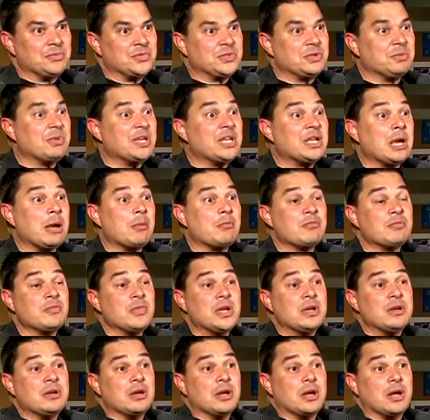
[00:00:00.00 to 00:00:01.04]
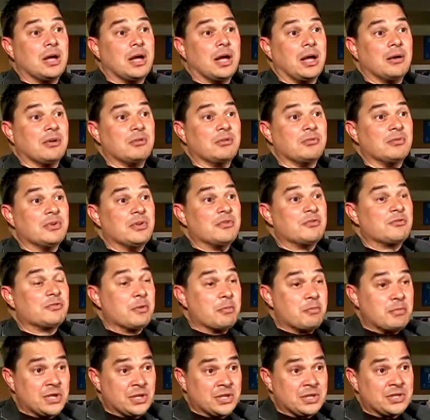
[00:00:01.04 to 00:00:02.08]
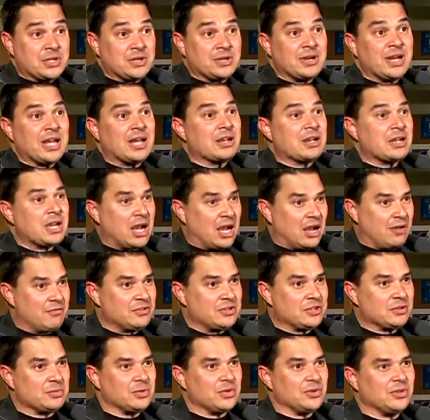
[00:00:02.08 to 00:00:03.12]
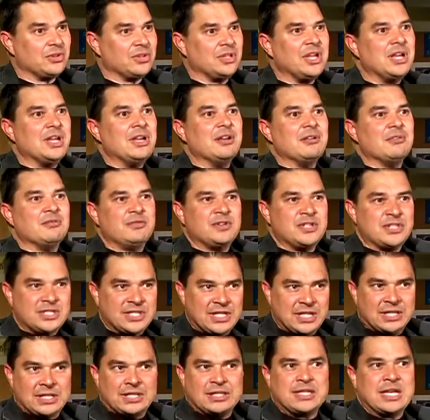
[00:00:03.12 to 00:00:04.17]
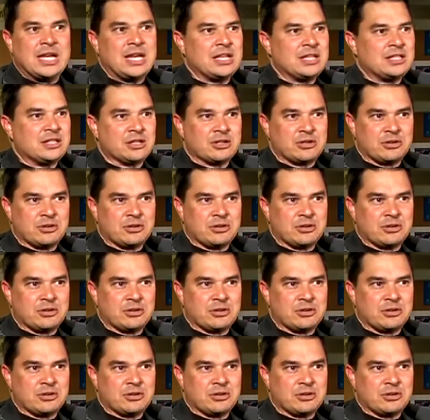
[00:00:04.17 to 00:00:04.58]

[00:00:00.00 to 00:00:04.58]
to become familiar and comfortable facilitating the